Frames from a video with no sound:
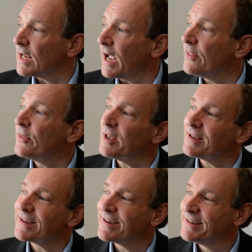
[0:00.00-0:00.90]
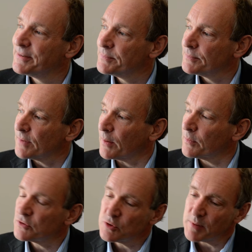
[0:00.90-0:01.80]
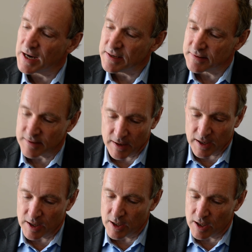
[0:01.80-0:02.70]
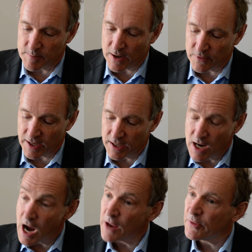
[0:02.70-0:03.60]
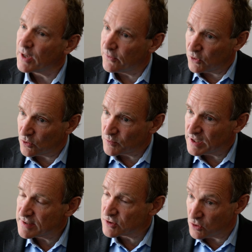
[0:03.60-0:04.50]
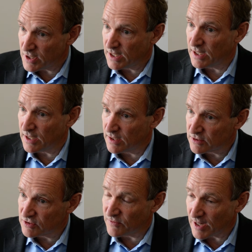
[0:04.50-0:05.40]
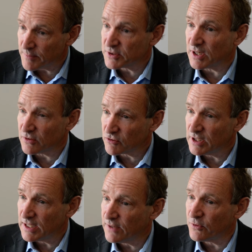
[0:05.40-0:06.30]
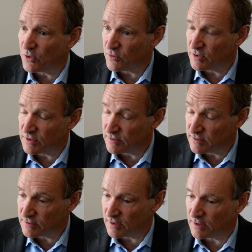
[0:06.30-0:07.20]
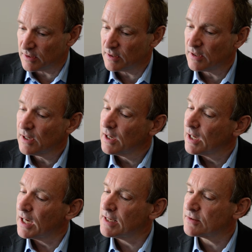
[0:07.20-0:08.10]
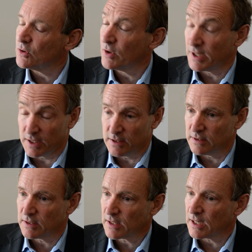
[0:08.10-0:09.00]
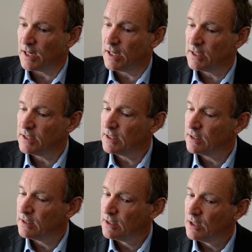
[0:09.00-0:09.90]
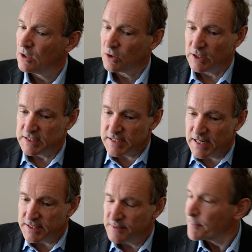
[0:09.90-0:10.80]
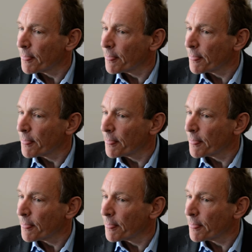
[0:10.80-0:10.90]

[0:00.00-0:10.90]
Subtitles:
I think I'm of two minds about that. I think if you're installing in a developed country, if you're installing internet,